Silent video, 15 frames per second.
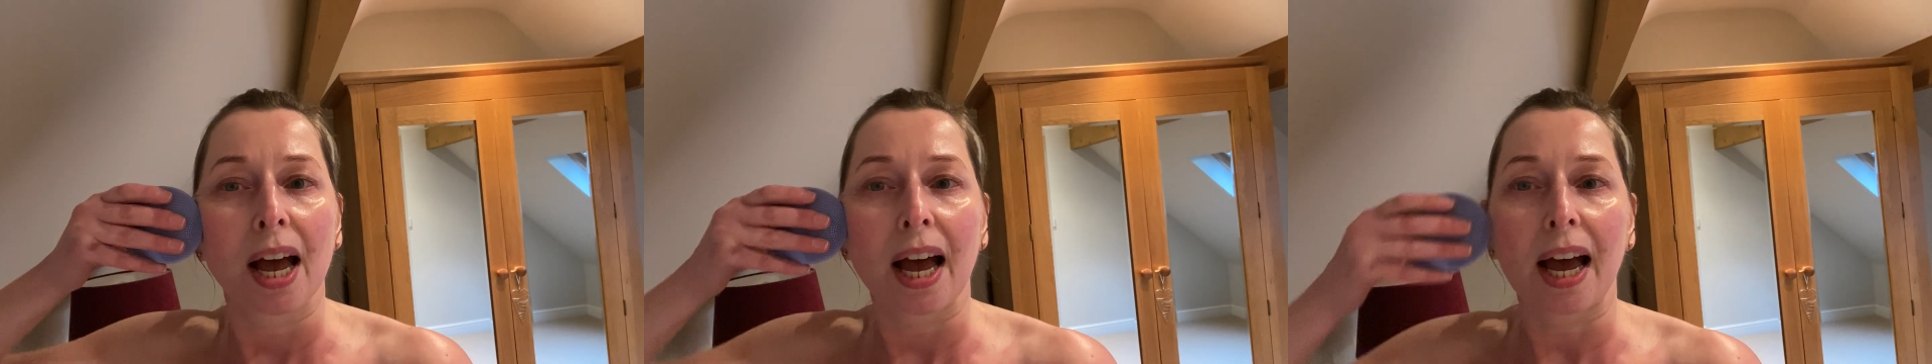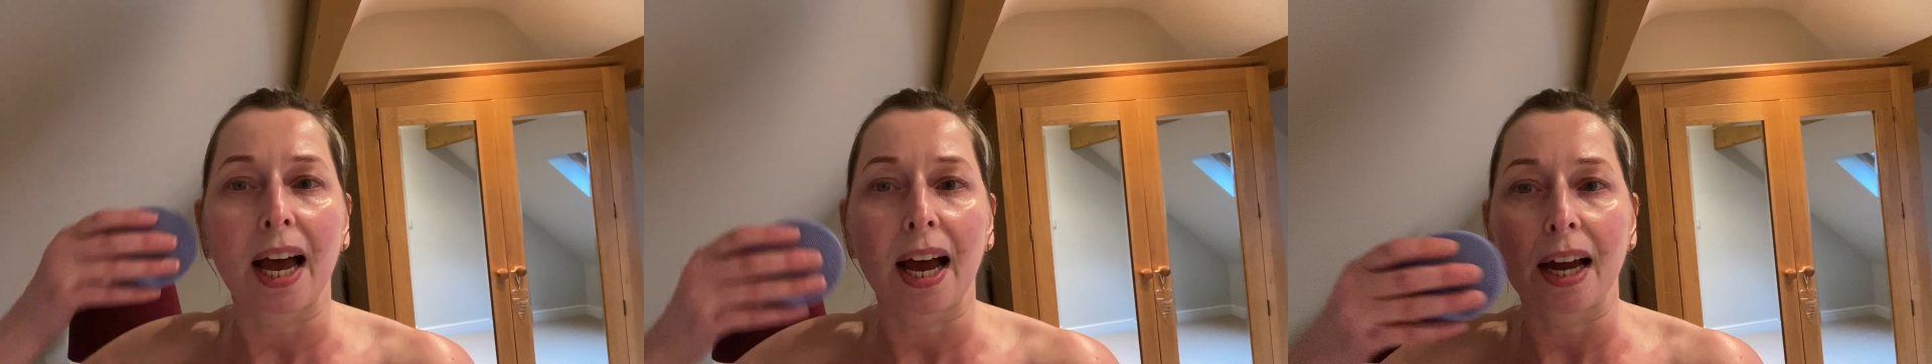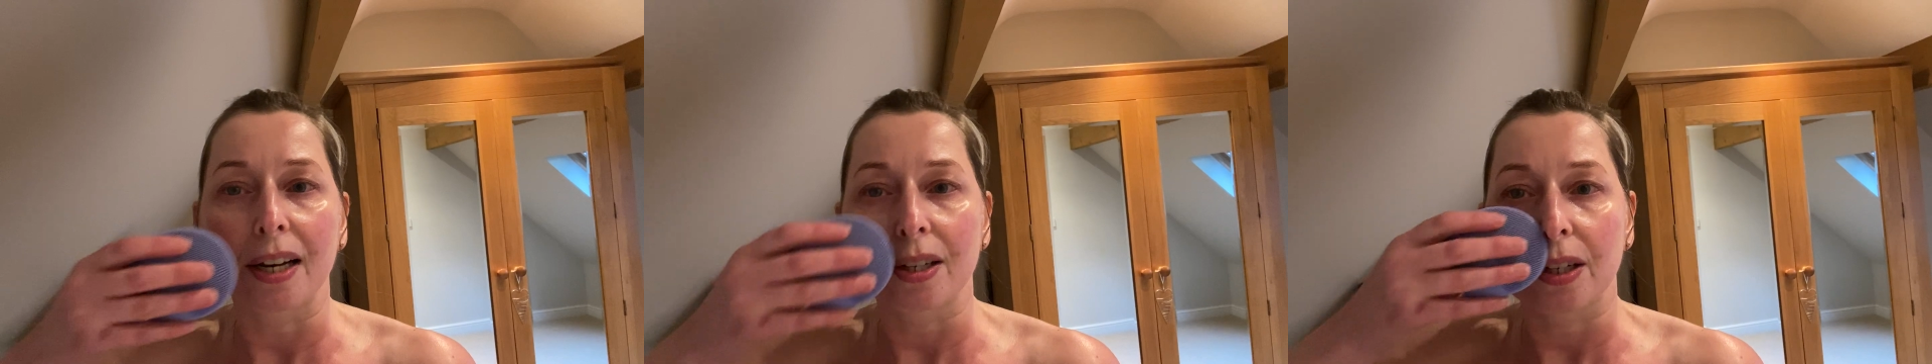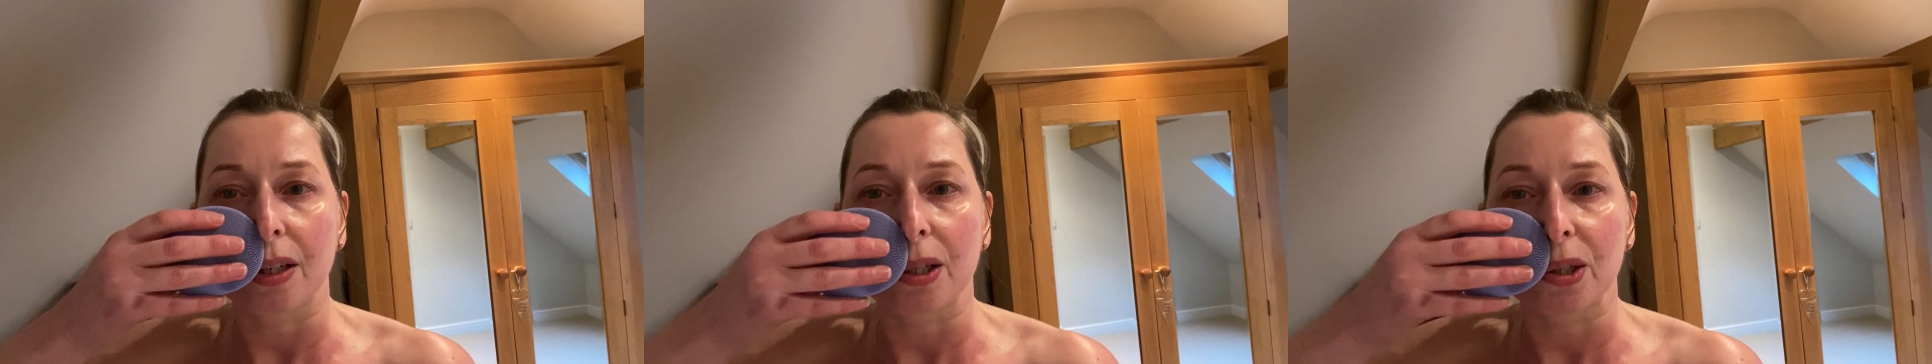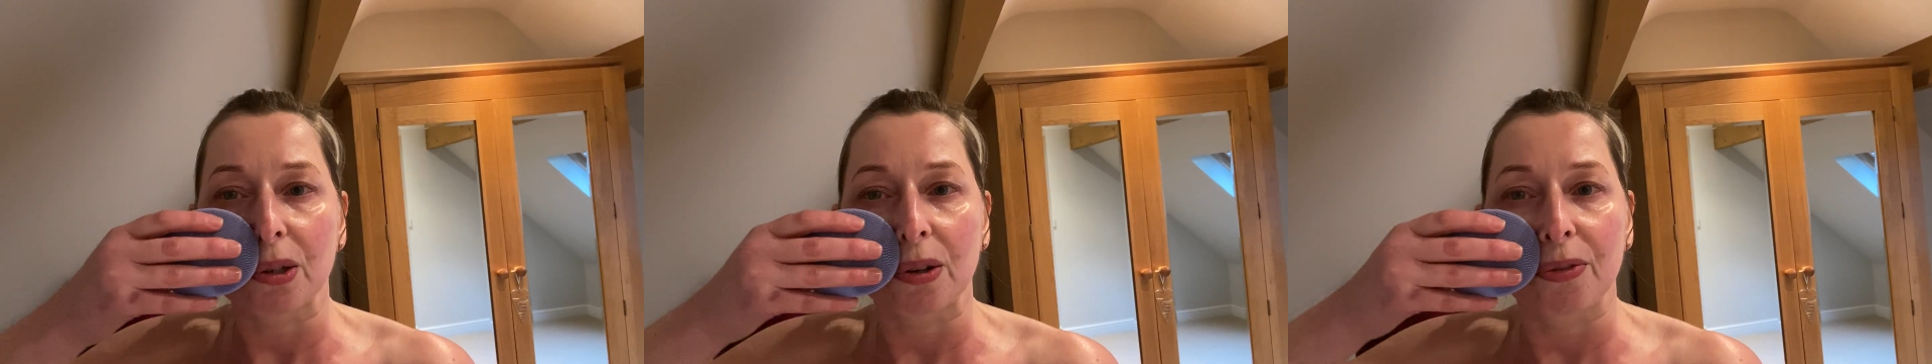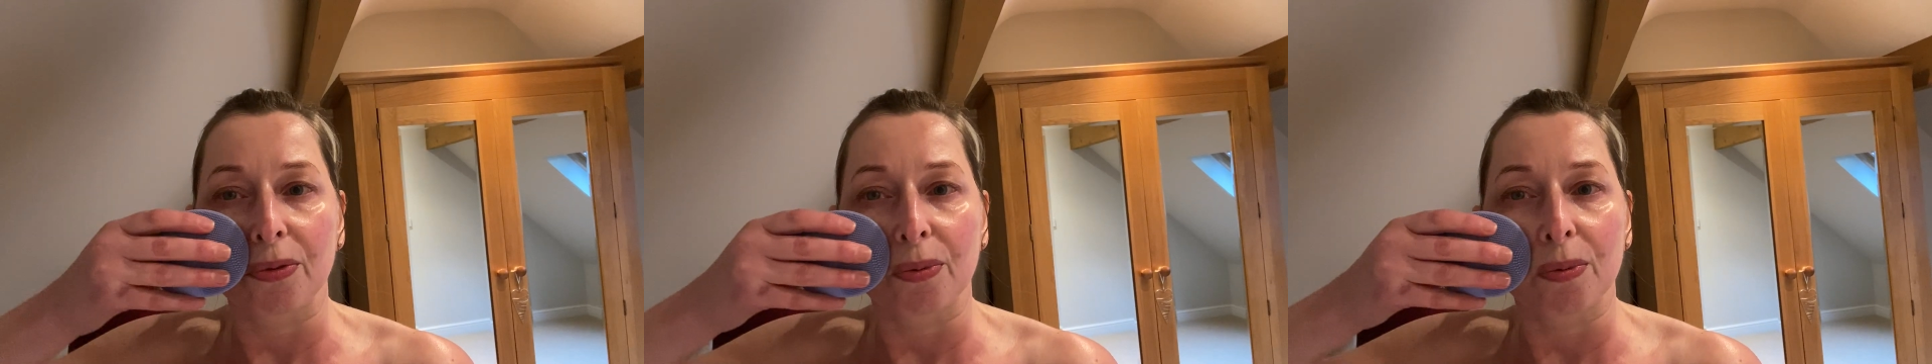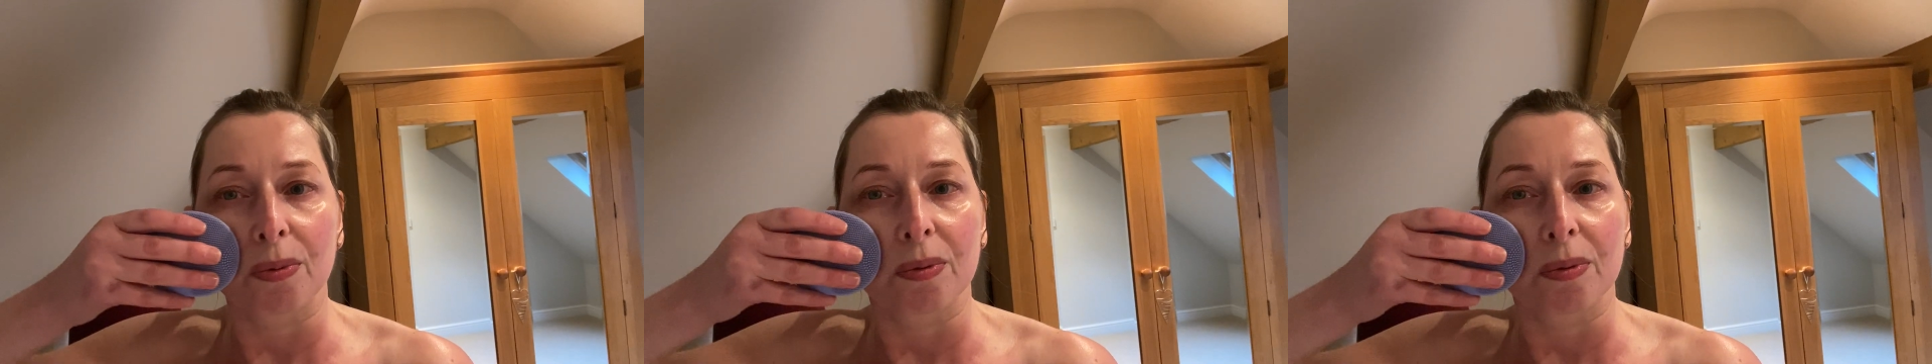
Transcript: and you sort of